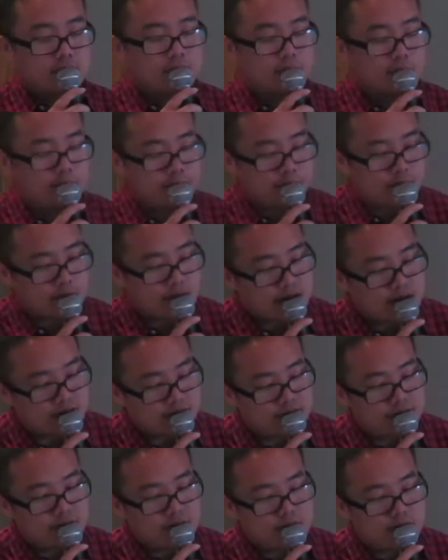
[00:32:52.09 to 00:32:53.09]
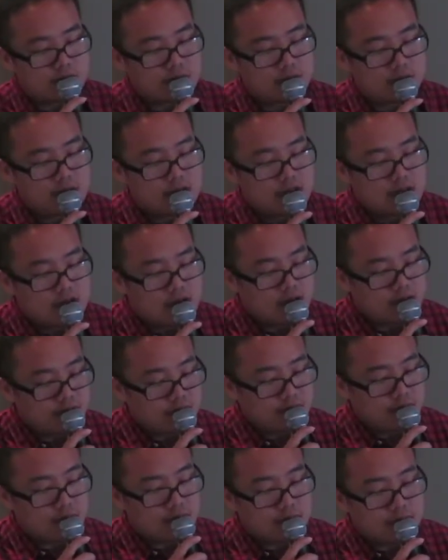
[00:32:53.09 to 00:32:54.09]
When a prophet or of the
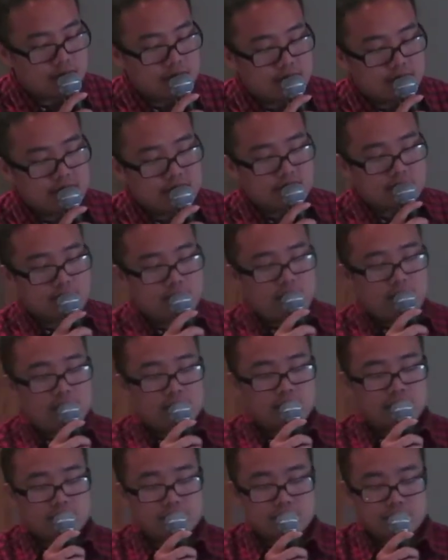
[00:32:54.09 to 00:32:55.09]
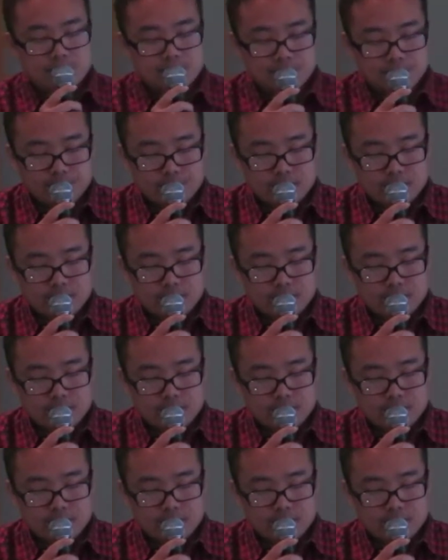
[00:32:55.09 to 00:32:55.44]
Lord is among you,